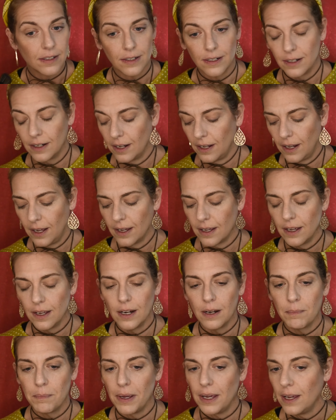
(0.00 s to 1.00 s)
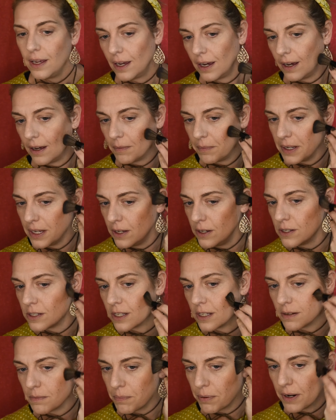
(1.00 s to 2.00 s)
And I'll be use
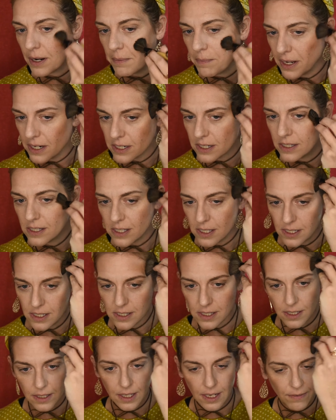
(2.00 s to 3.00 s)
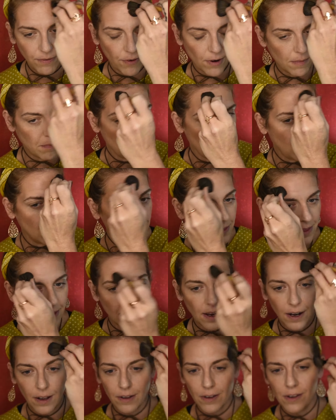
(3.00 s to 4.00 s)
it pretty much consistently for a month
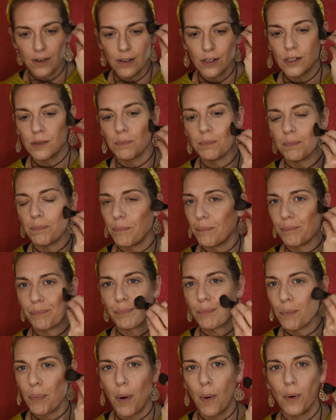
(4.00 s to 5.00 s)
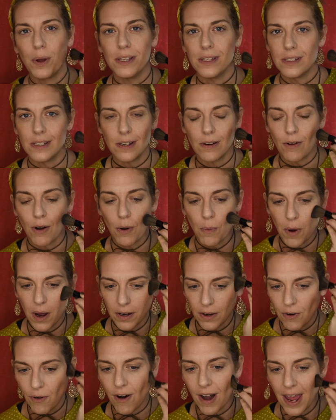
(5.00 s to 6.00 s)
and I'll use
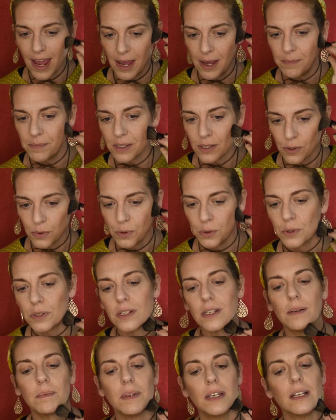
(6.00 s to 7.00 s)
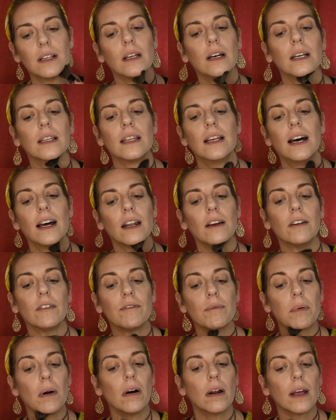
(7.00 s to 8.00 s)
0.01 grams or something like that
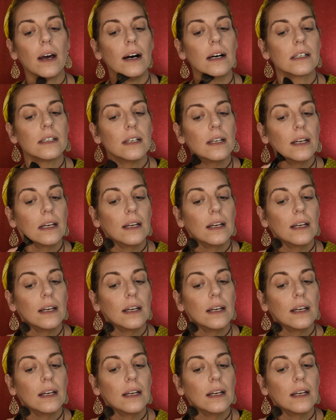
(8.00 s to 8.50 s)
of product.